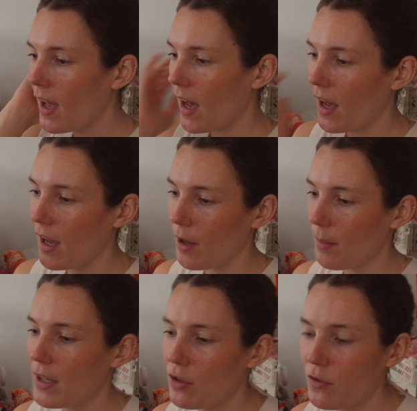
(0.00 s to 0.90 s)

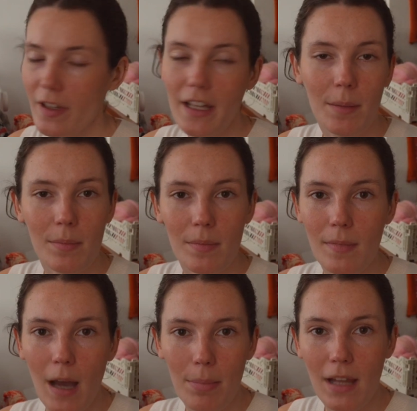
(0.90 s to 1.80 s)
I do feel like I'm
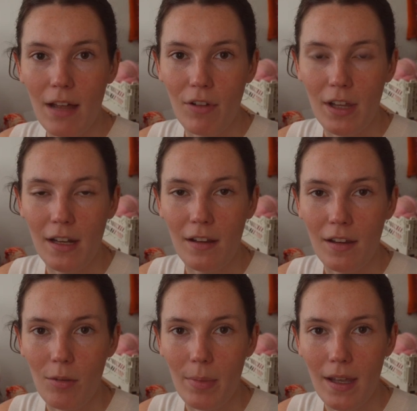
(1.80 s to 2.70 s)
up leveling a
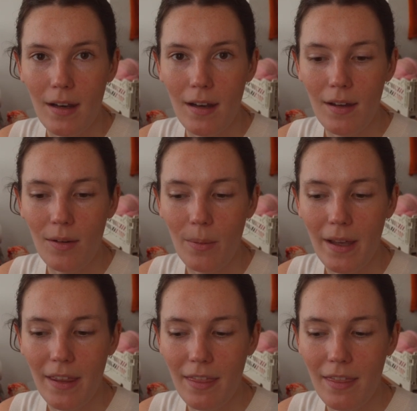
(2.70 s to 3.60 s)
little bit
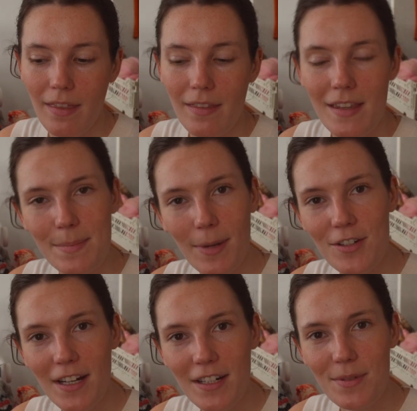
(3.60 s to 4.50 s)
with this
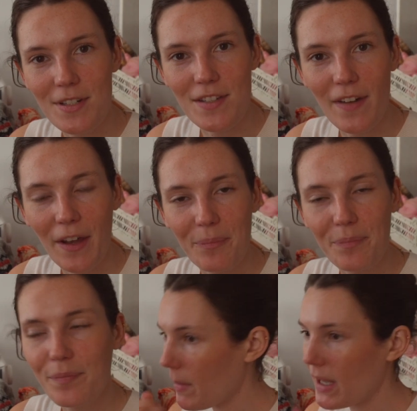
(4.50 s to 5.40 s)
project, which is fun.
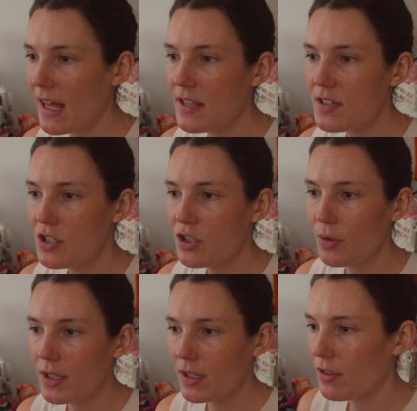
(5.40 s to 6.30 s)
My last two
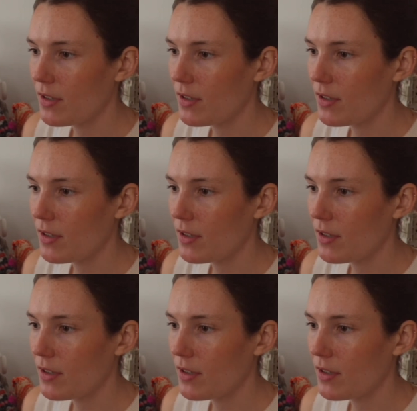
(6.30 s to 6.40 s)
are little